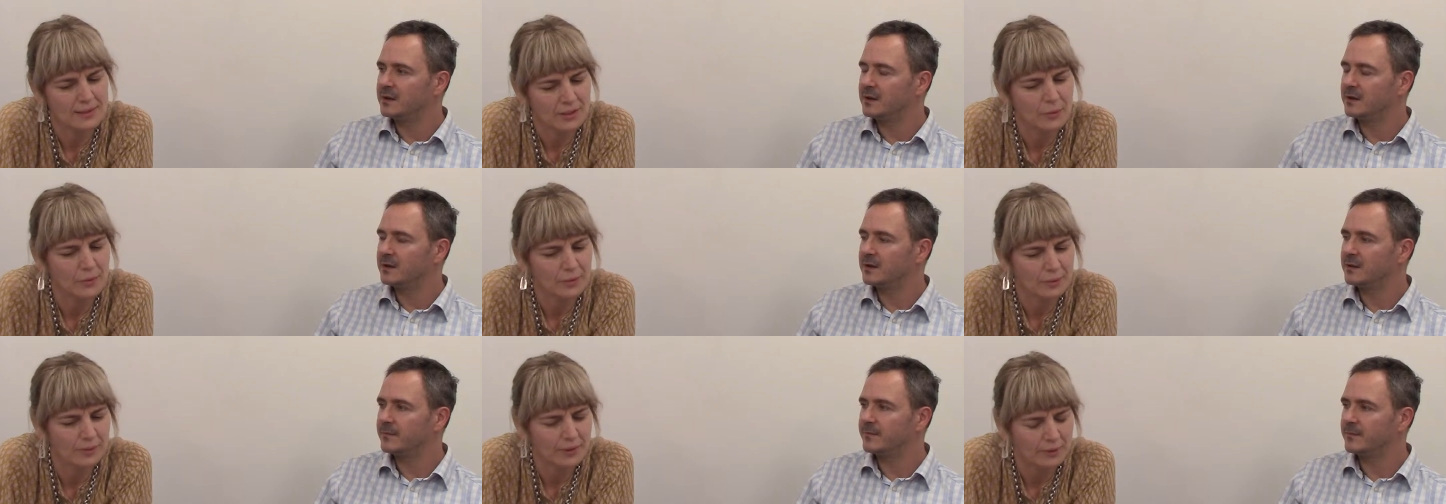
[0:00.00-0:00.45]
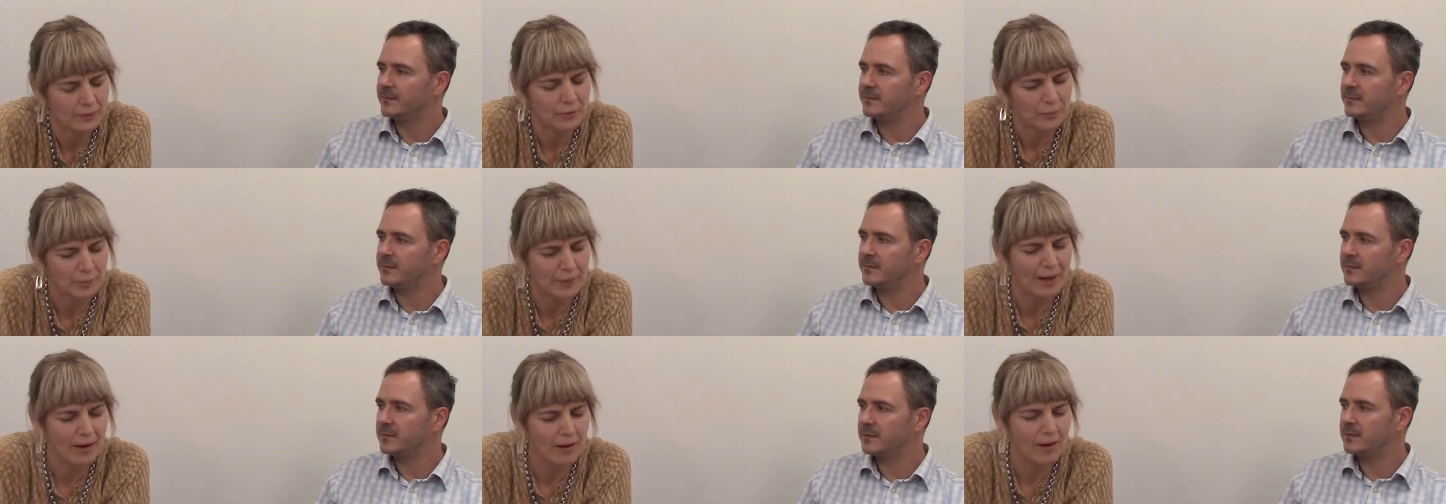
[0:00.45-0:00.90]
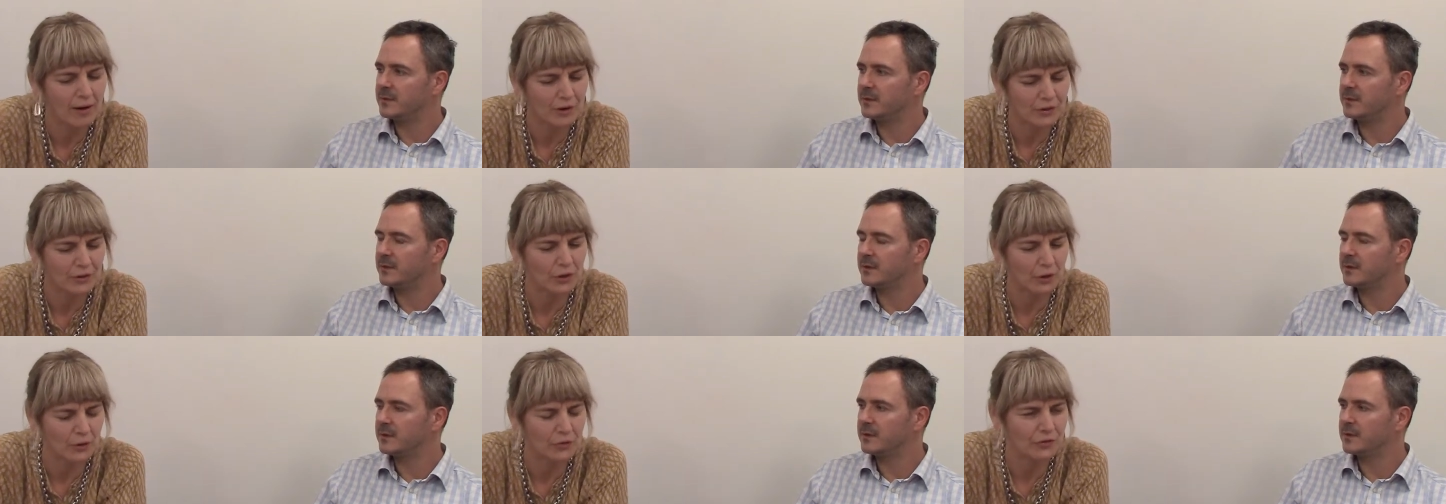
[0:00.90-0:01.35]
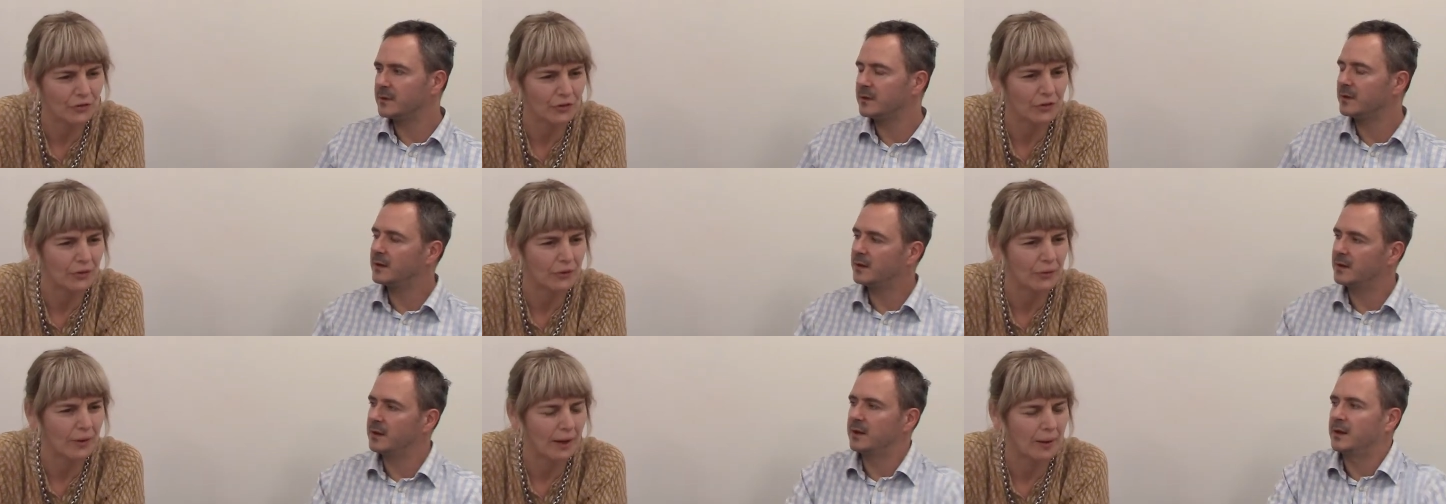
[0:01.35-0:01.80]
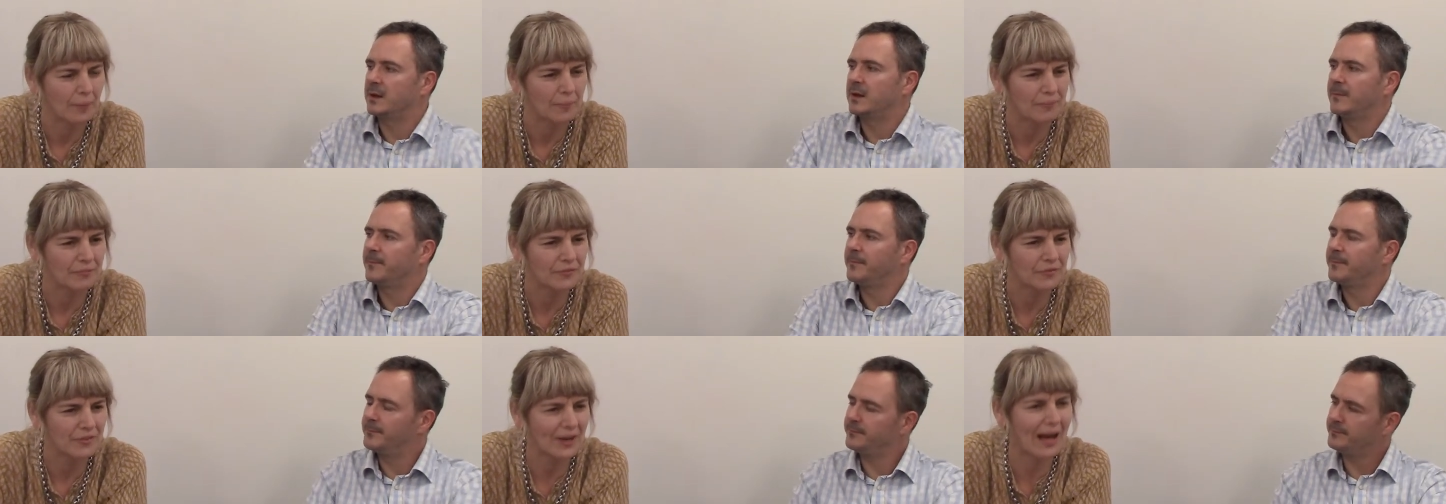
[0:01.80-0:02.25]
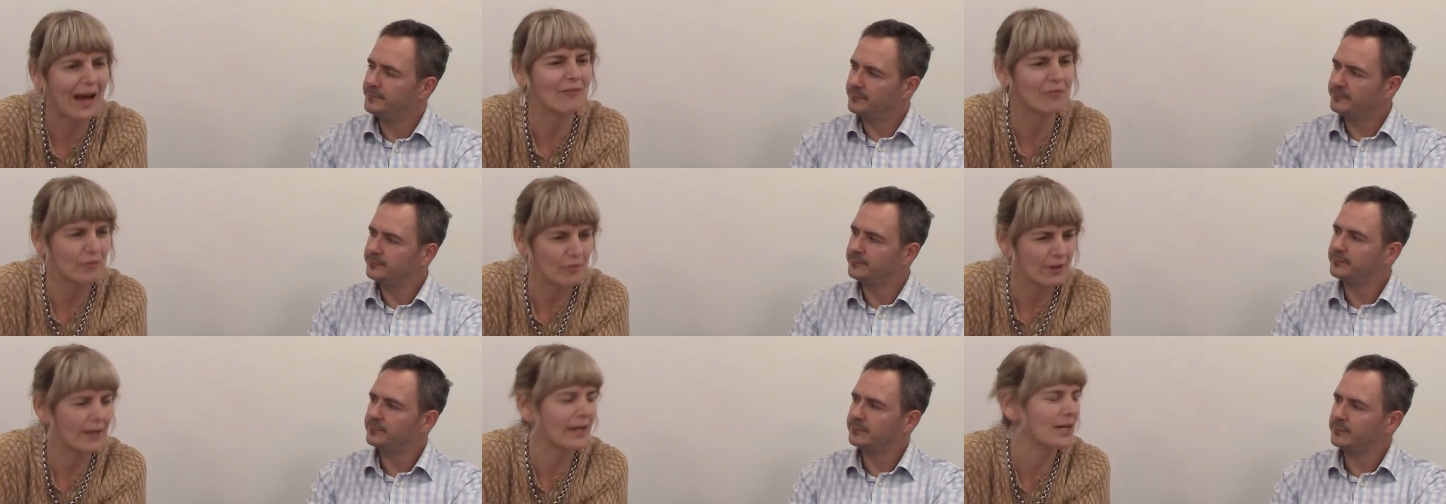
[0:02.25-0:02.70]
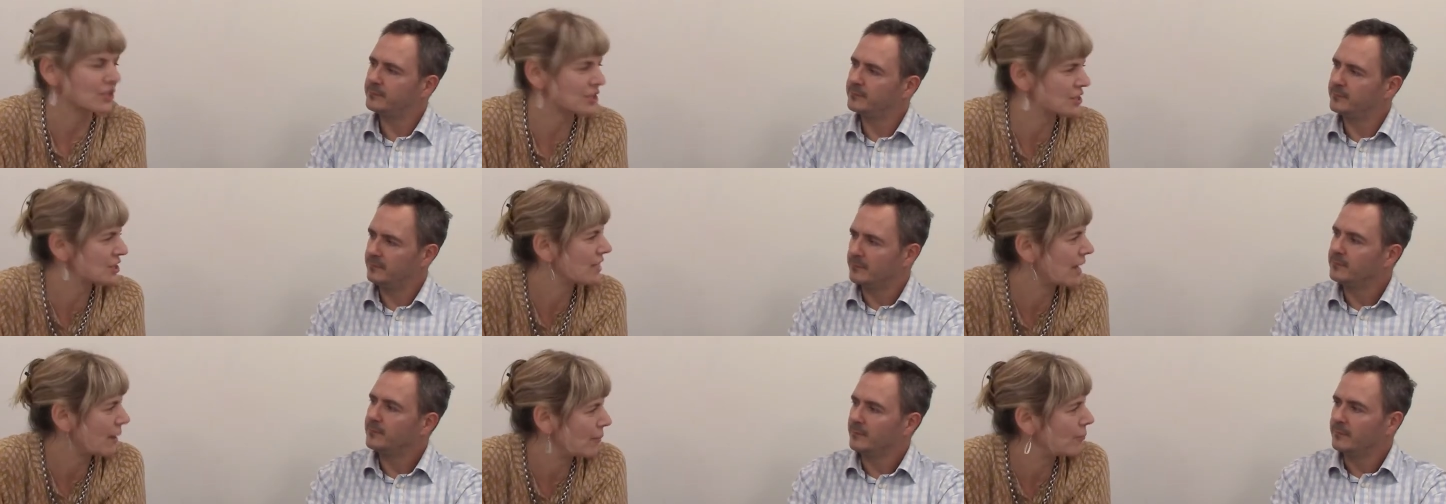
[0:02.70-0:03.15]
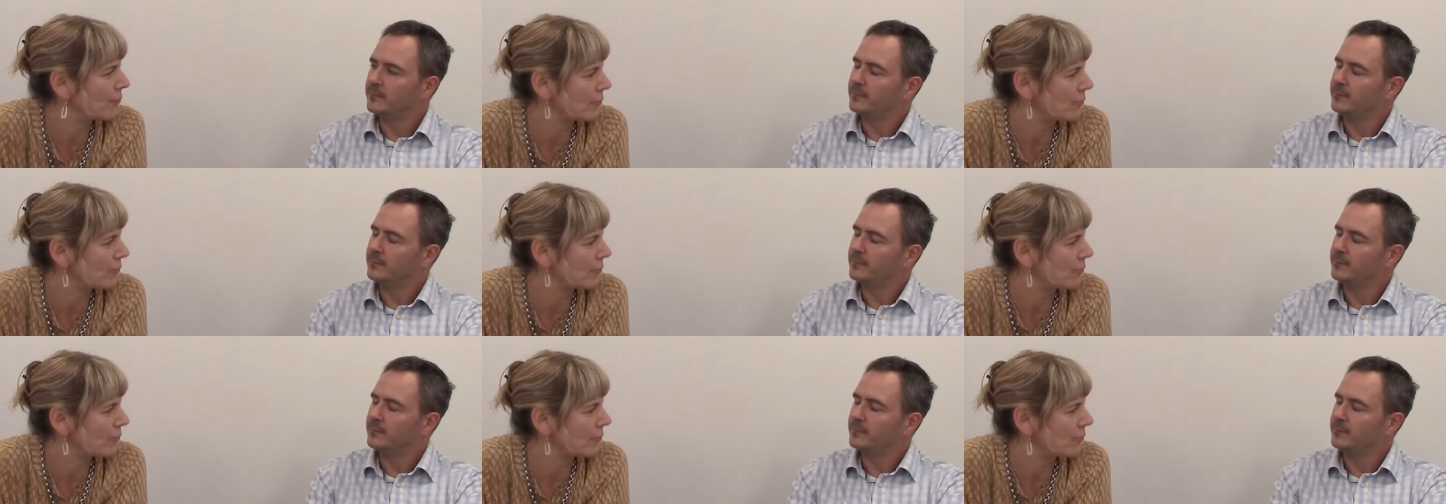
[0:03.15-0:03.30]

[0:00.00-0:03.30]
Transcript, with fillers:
Speaker 1: you would it would be hard not to um, to have a relationship